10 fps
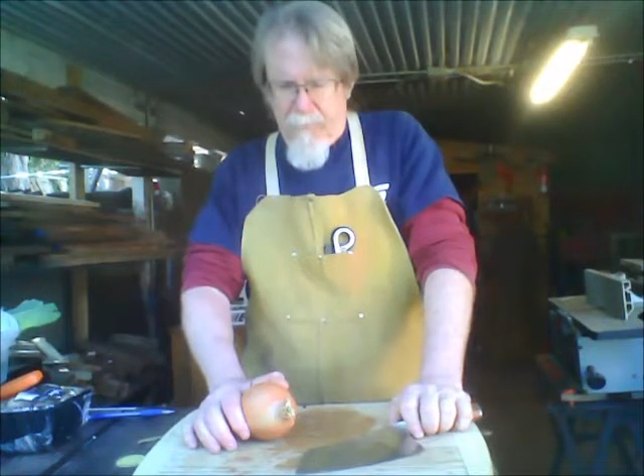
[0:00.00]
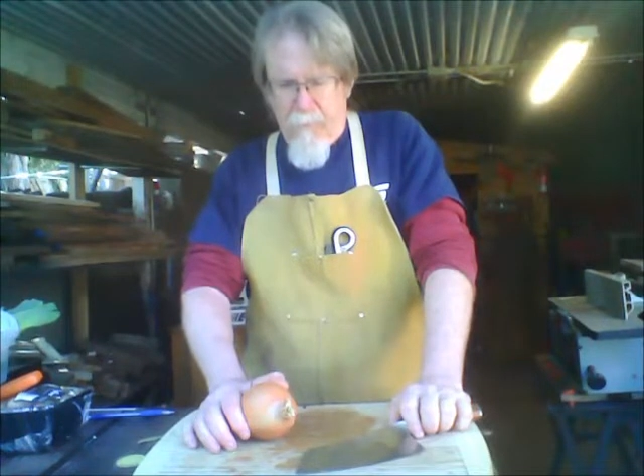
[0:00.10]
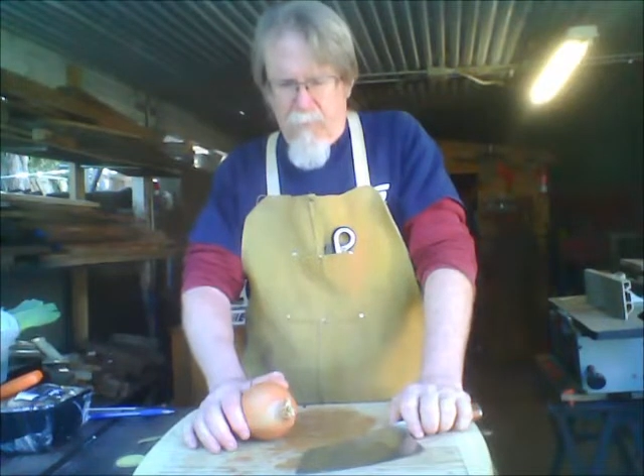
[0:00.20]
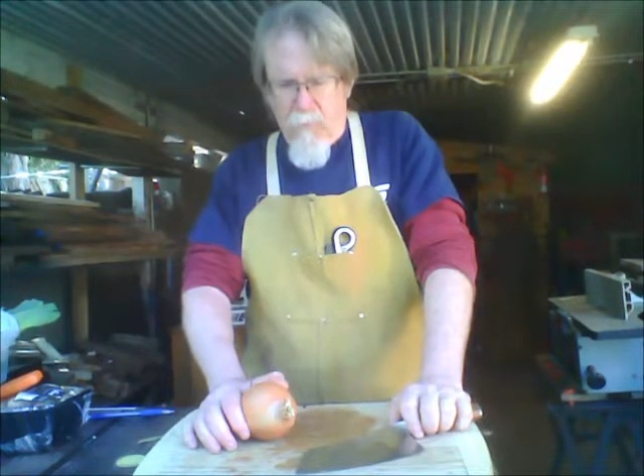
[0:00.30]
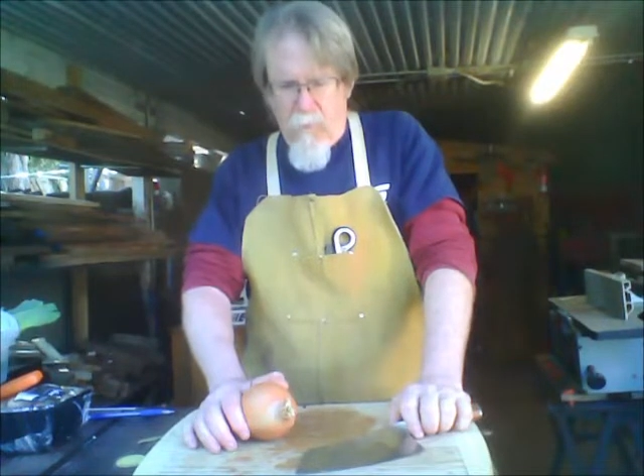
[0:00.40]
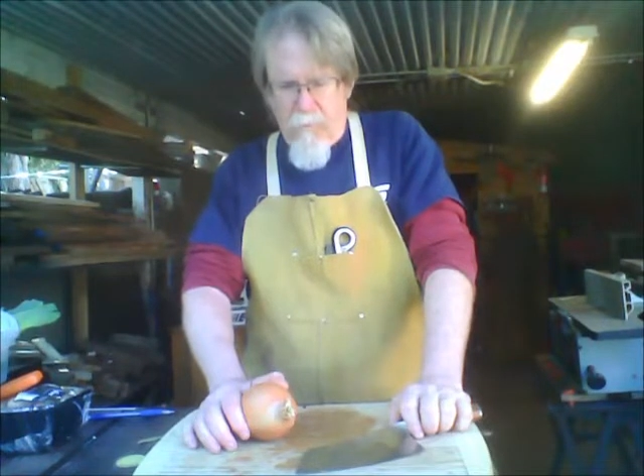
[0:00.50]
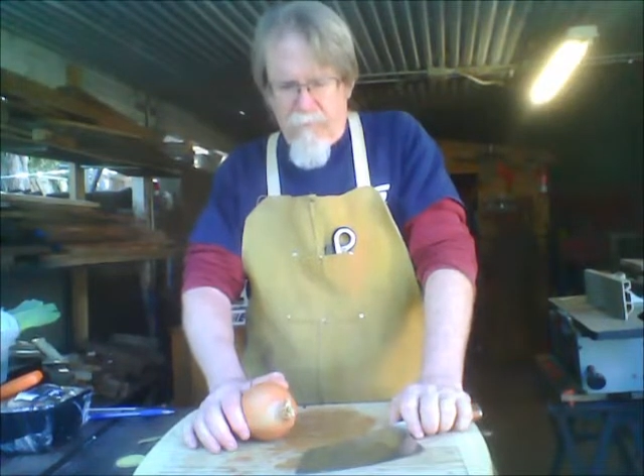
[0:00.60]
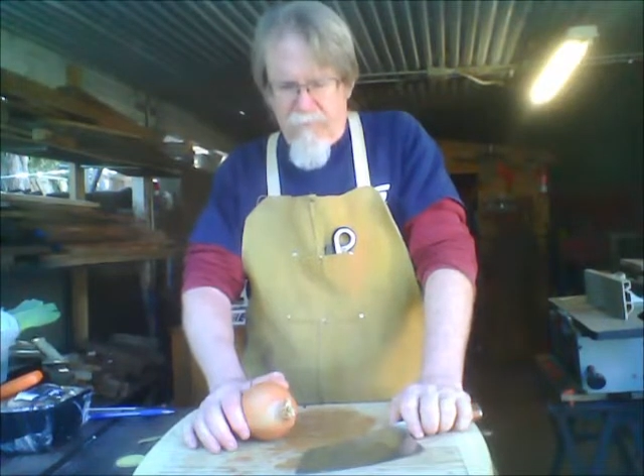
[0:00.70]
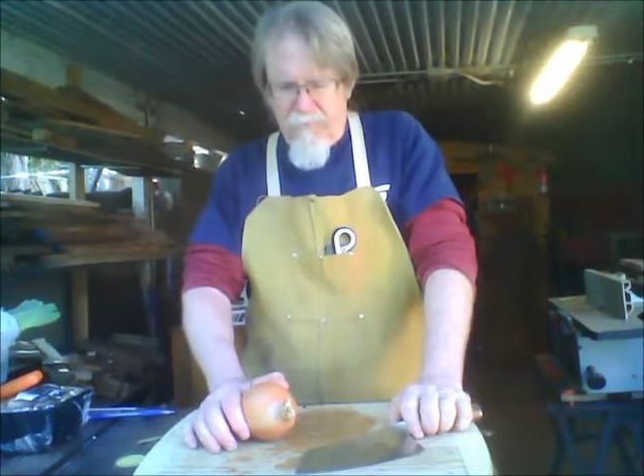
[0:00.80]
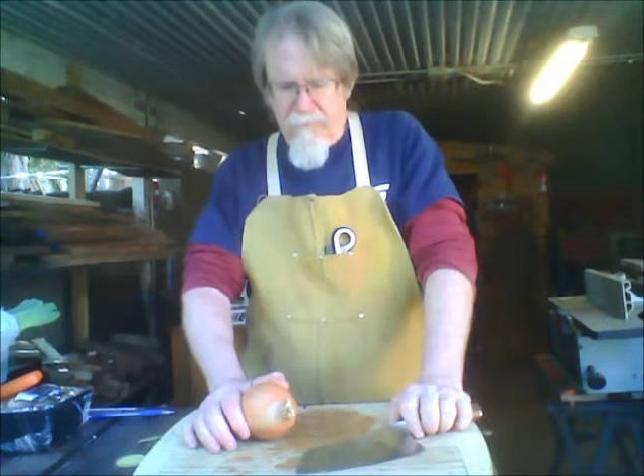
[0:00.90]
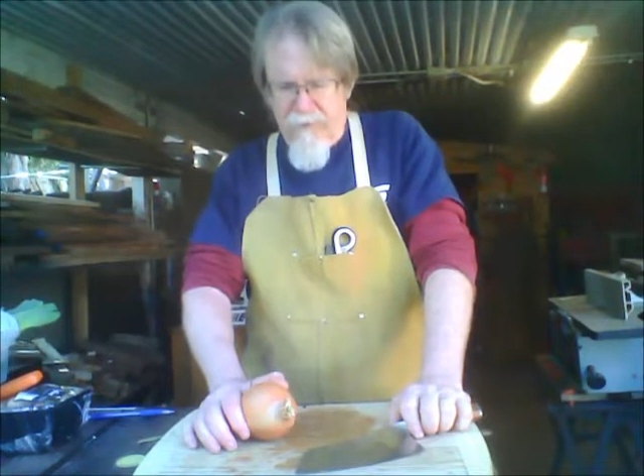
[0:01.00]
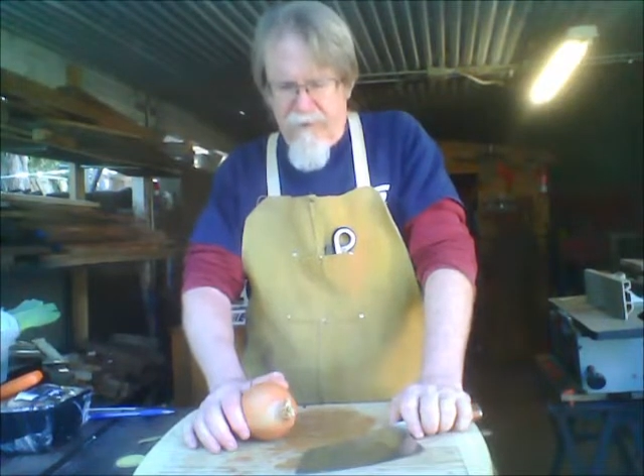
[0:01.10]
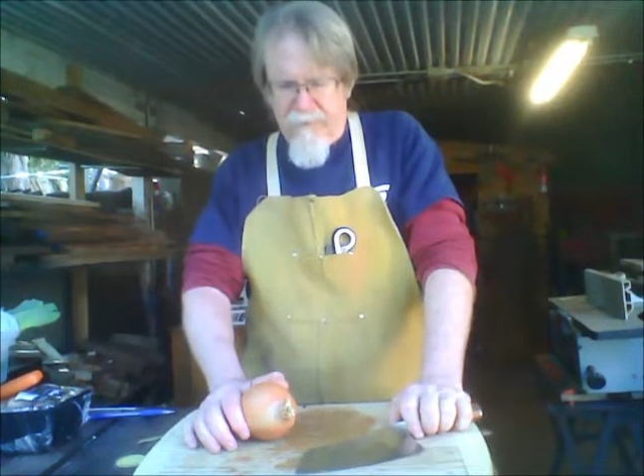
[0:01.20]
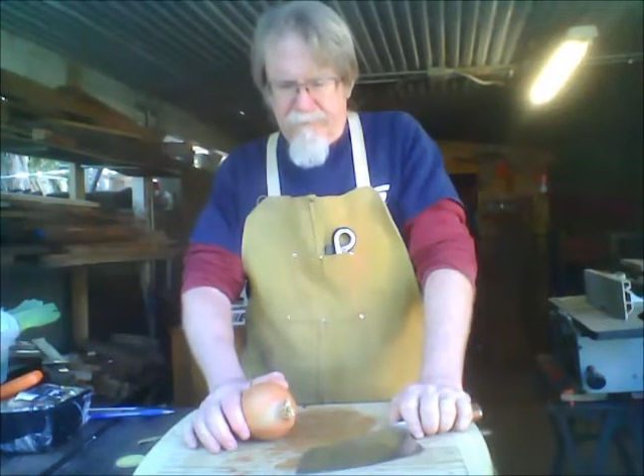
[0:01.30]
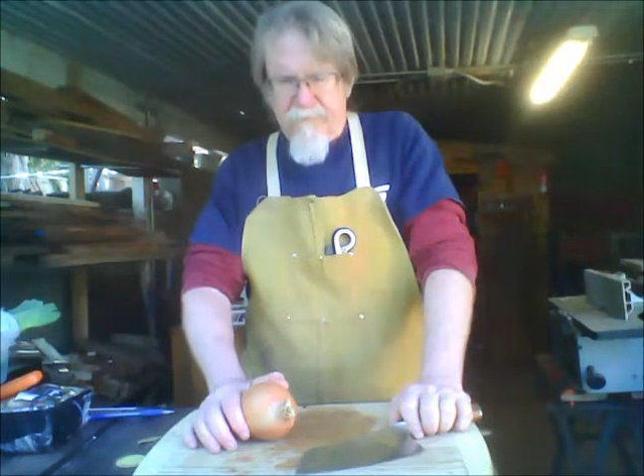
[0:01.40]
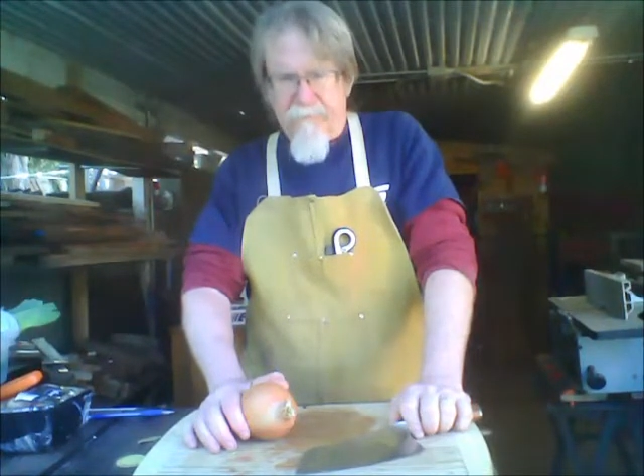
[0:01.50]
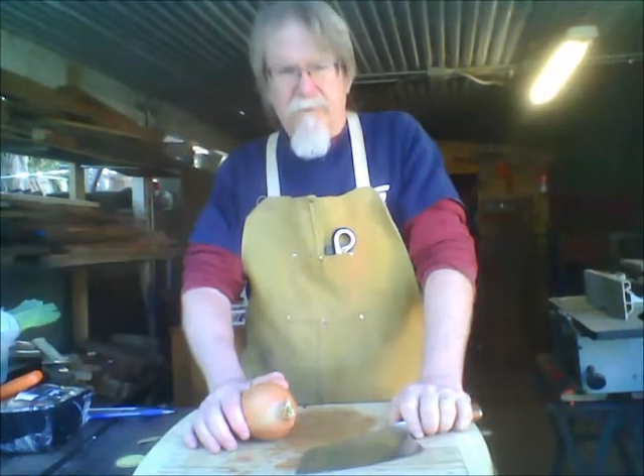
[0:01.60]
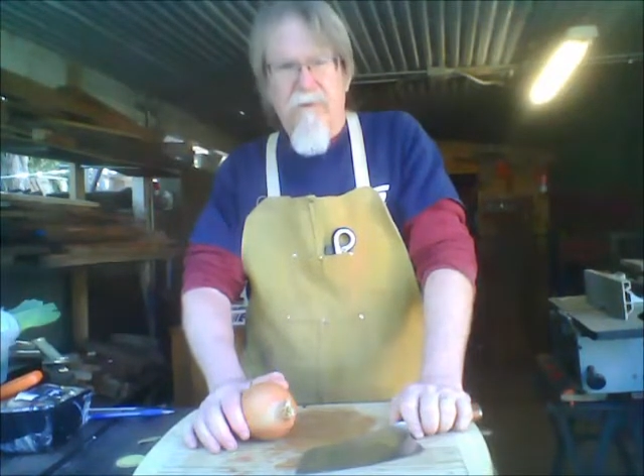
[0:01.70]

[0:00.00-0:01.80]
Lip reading: I'm going to warn you in advance.